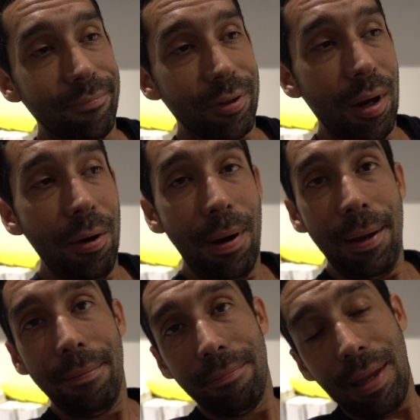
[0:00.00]
So
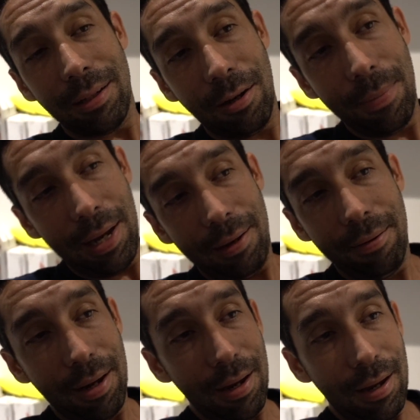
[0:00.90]
anyway, that's gonna be it.
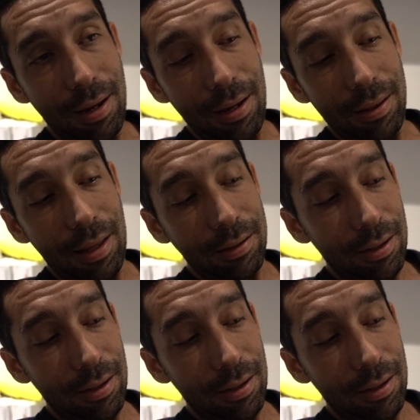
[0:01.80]
That's